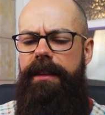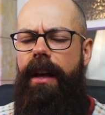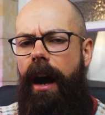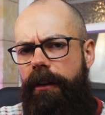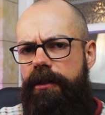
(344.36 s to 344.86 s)
it's
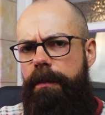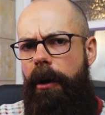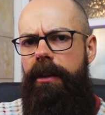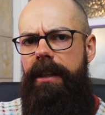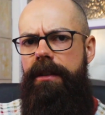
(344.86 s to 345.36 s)
the
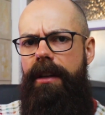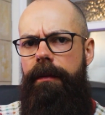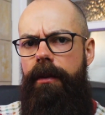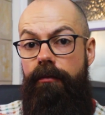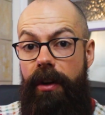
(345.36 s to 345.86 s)
unspoken
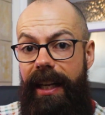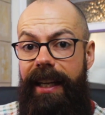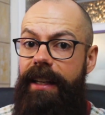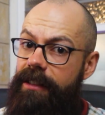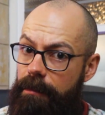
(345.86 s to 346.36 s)
stuff that really
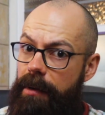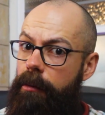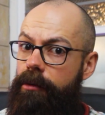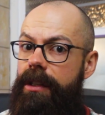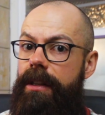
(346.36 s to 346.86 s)
needs to
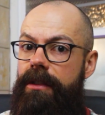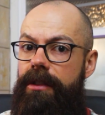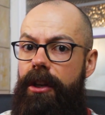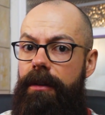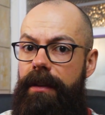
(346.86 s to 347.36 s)
bubble to the
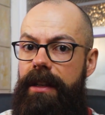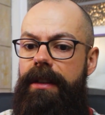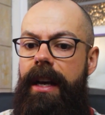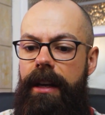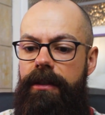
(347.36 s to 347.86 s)
surface
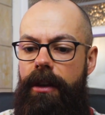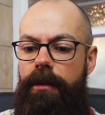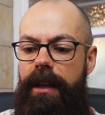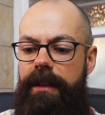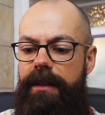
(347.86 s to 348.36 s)
so
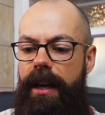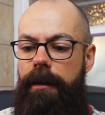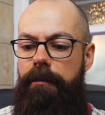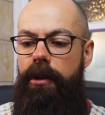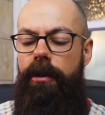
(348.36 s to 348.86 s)
that
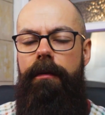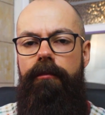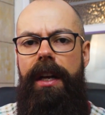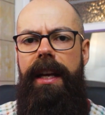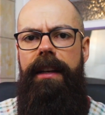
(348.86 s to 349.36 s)
um, you can
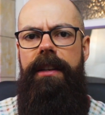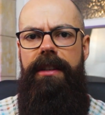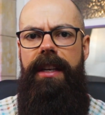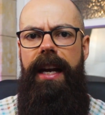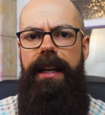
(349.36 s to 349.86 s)
really really
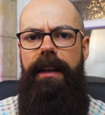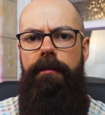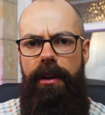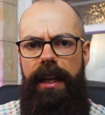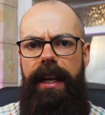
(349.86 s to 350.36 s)
understand
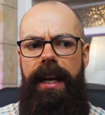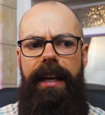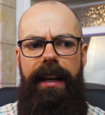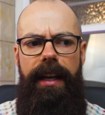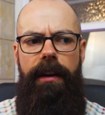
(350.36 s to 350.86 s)
and really get a
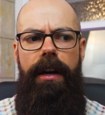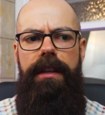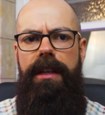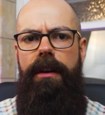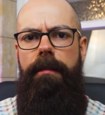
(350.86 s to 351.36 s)
clear
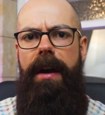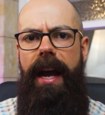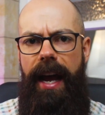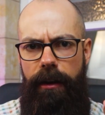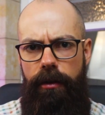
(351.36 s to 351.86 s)
idea about
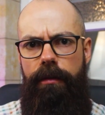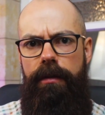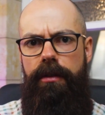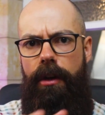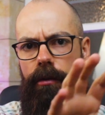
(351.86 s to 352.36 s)
how your
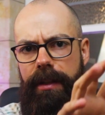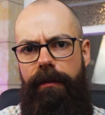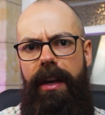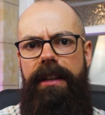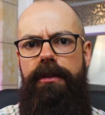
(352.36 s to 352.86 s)
results have
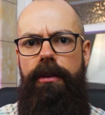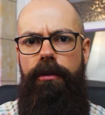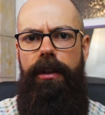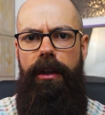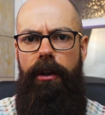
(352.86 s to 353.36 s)
led to
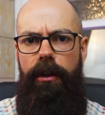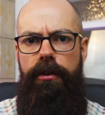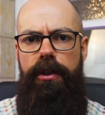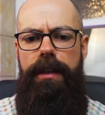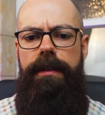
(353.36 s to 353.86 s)
your
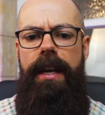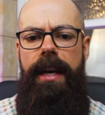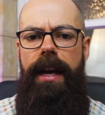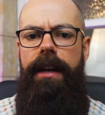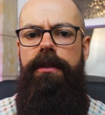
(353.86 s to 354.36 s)
conclusions.
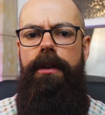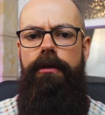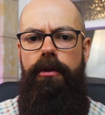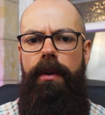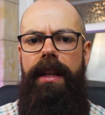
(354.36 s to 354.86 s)
And so
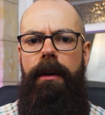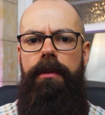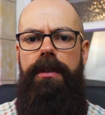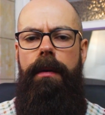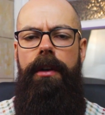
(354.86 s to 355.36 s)
doing that
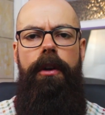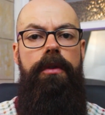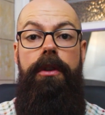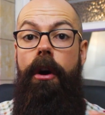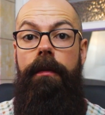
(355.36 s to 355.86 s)
with someone
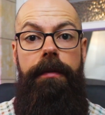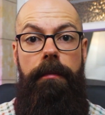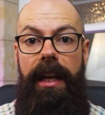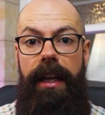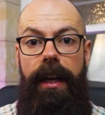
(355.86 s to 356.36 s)
who's not
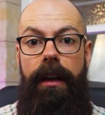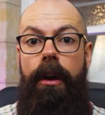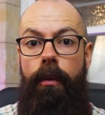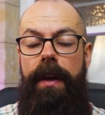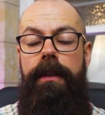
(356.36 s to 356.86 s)
familiar
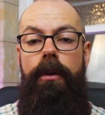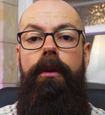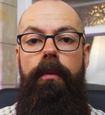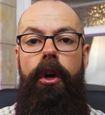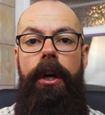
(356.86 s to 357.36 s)
with
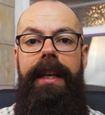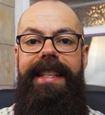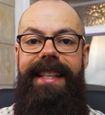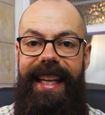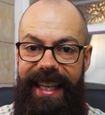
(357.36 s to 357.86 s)
your work
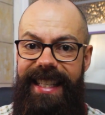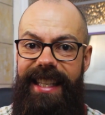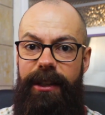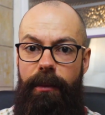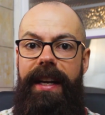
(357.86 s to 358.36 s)
is the
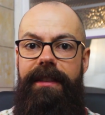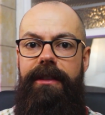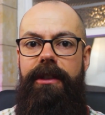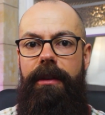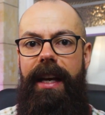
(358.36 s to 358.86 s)
easiest way to
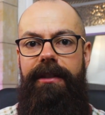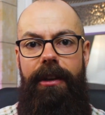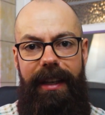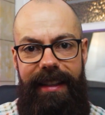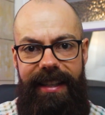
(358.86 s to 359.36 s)
do that.
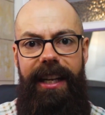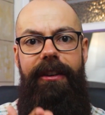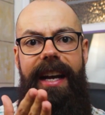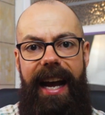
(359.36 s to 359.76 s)
So continue to